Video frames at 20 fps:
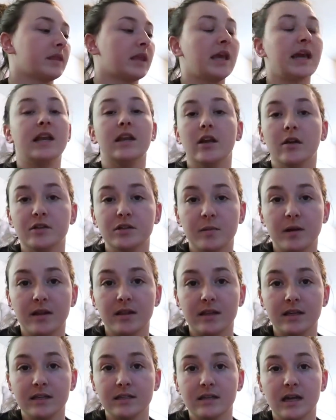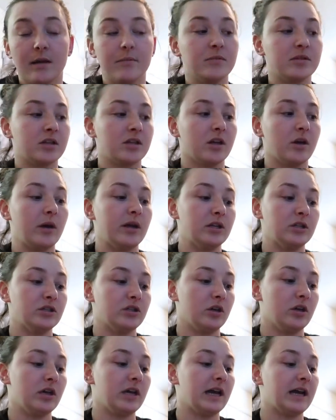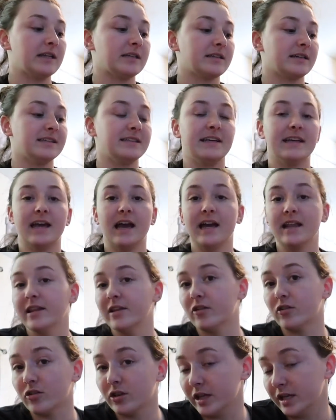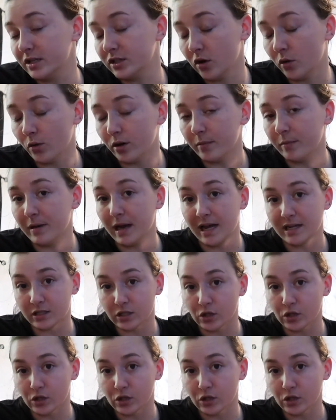he knows about this. I'm just gonna go ahead and show you guys because I literally told him not